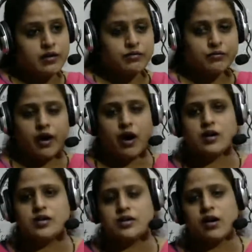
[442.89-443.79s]

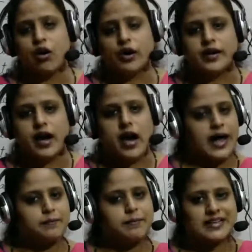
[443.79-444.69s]
Fogg, Oda,
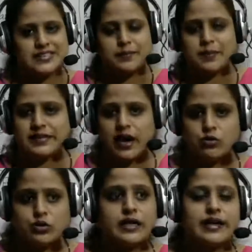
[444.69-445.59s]
and
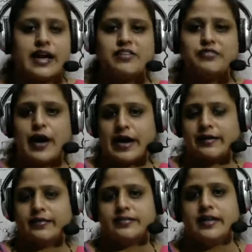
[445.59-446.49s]
Passepartout arrive
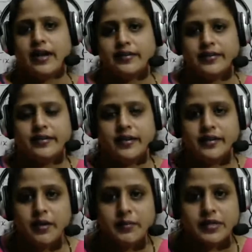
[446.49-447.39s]
at the London
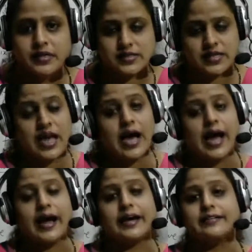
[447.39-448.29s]
terminus,
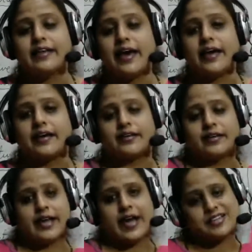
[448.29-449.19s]
and there
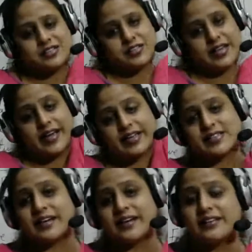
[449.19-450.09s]
he gets
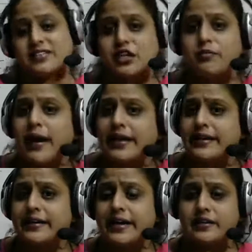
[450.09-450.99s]
arrested by
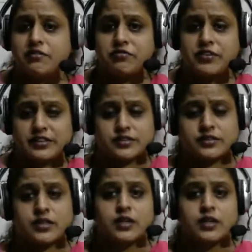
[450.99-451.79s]
Detective Fix.